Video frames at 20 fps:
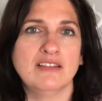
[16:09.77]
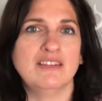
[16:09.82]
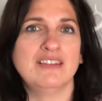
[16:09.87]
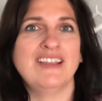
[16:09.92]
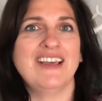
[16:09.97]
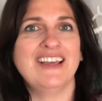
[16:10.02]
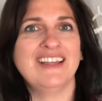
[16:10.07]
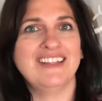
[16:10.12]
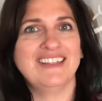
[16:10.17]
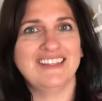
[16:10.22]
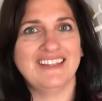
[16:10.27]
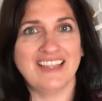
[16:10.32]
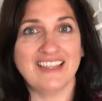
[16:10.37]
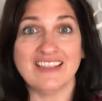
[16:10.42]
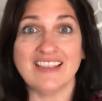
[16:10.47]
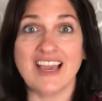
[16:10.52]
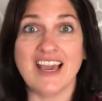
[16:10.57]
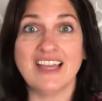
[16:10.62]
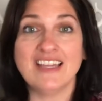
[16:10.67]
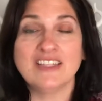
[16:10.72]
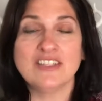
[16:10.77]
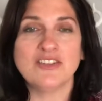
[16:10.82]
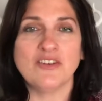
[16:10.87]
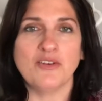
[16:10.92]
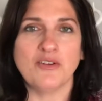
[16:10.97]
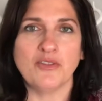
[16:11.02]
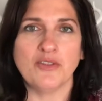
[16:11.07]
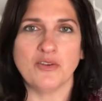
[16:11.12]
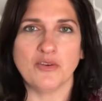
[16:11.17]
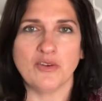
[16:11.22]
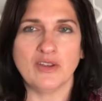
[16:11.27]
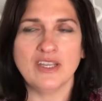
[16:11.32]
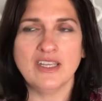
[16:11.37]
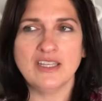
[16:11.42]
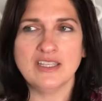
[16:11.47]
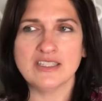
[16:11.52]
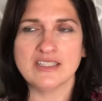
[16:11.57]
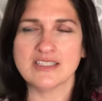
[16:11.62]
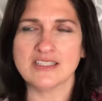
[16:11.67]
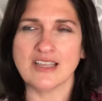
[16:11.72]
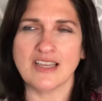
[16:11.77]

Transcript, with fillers: that that that is all there is.